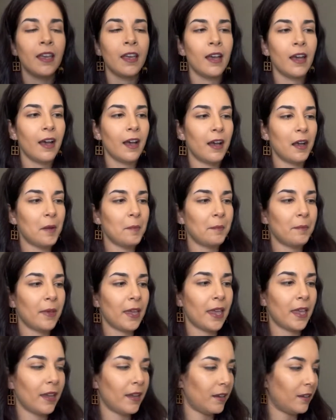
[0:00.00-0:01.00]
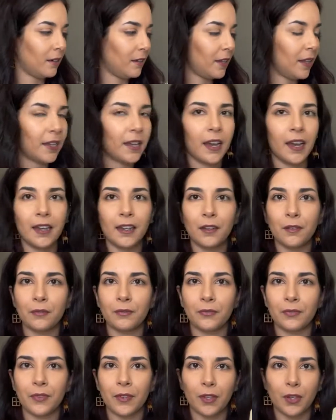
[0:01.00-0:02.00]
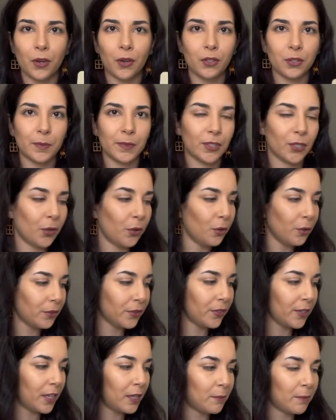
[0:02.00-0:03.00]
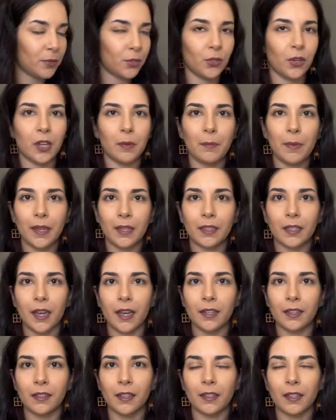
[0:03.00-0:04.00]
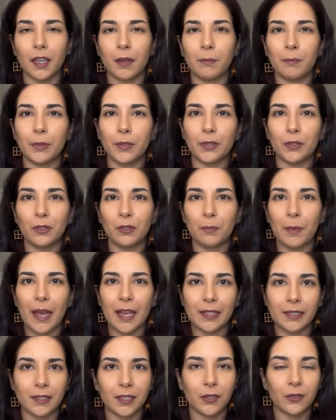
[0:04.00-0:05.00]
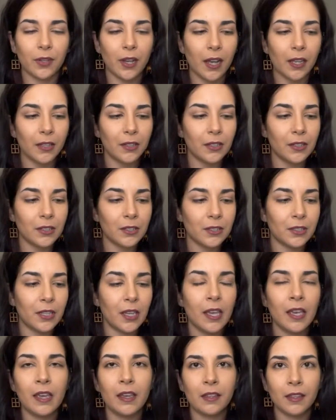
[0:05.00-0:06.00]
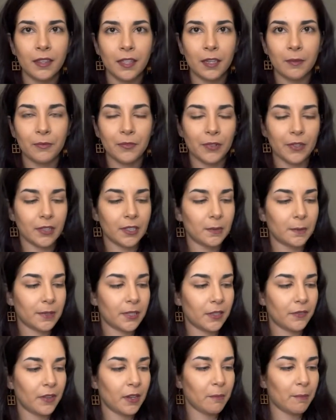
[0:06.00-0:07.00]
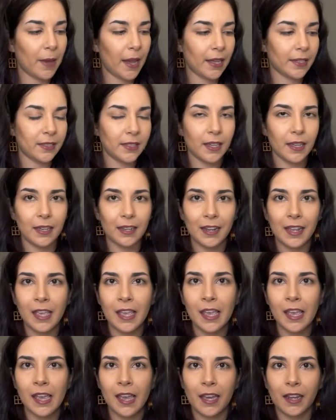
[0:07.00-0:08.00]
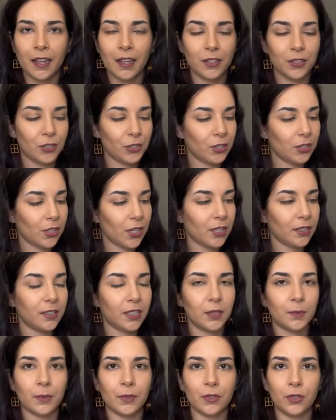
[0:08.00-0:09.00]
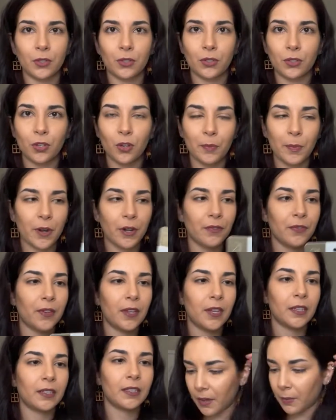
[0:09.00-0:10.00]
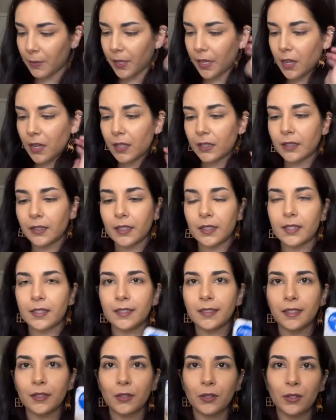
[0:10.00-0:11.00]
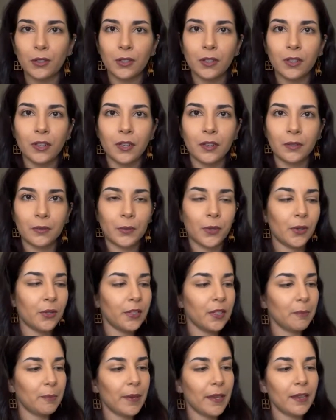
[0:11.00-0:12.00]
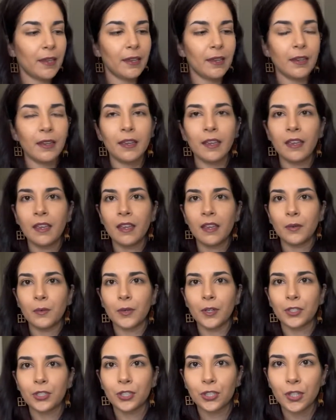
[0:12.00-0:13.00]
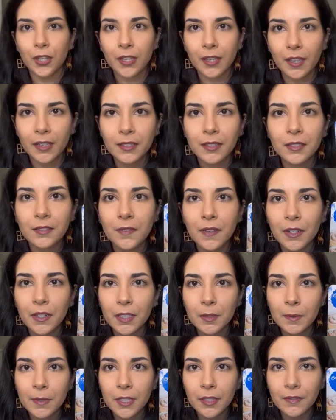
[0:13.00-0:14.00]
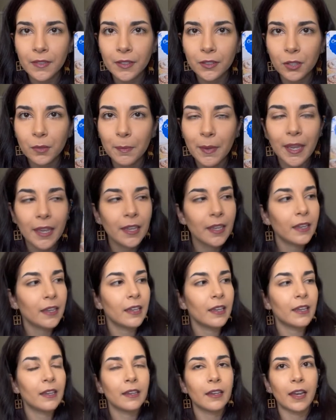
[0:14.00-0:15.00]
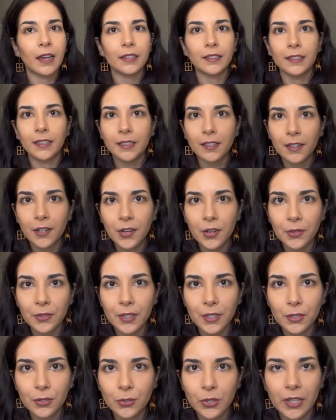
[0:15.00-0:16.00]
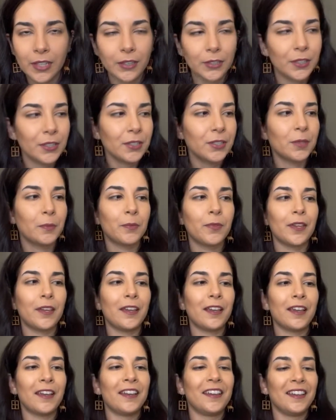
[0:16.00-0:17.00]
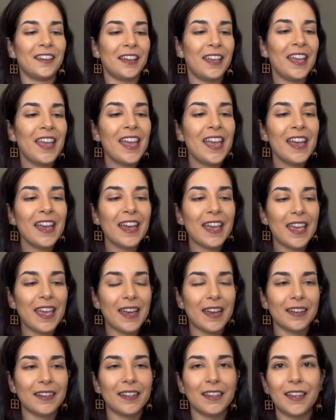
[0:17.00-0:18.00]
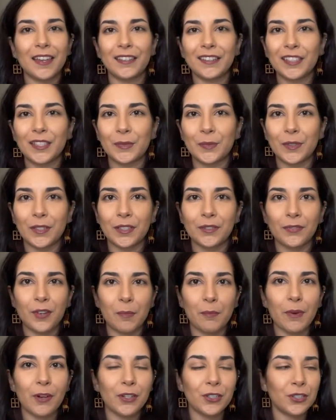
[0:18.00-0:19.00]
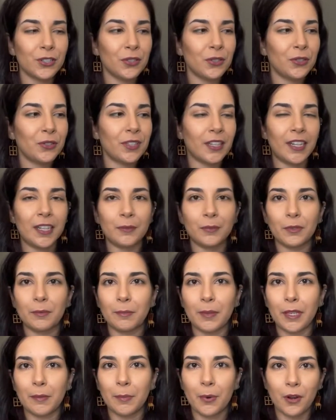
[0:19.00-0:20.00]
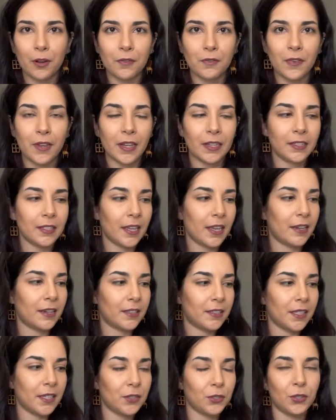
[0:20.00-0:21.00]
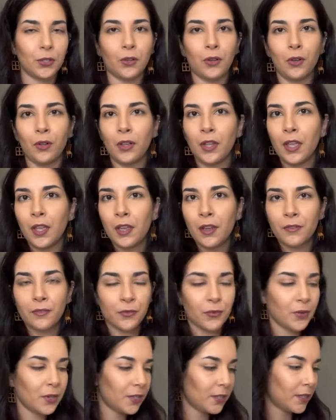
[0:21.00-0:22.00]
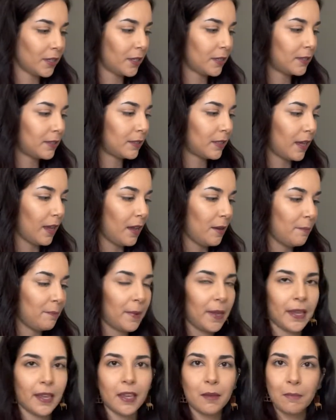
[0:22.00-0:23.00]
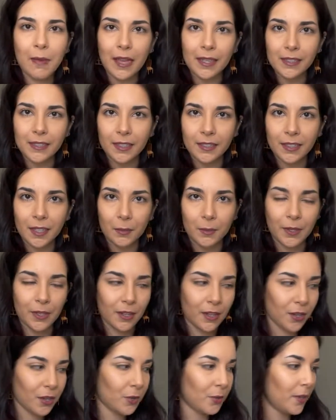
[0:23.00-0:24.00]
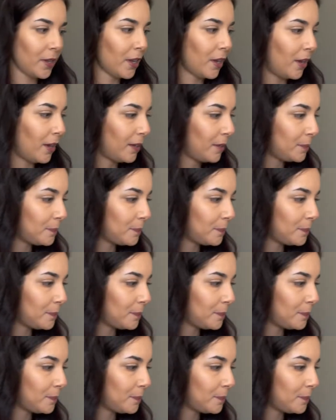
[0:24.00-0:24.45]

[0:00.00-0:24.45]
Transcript: And it kind of goes with the whole theme. So I picked kind of like a blue pastel colors theme for this specific basket. And I just thought this was so perfect. We got this little rolling pin, which I guess is very specific to baking. I didn't know this, so I learned something. And again, this one is from Marshall's, and it would be perfect and essential for this baking basket that we got going on.